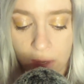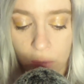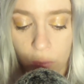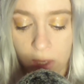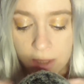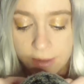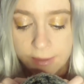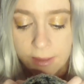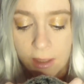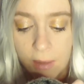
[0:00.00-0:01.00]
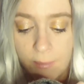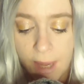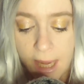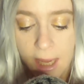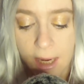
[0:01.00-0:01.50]
was a
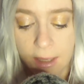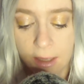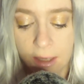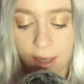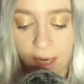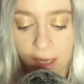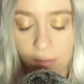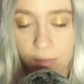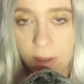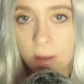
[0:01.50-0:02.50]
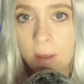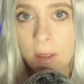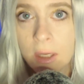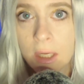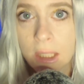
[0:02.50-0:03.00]
man named
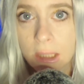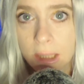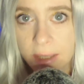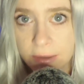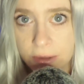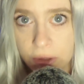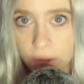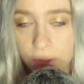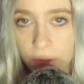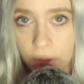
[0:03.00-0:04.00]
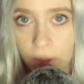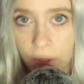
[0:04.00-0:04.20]
Lester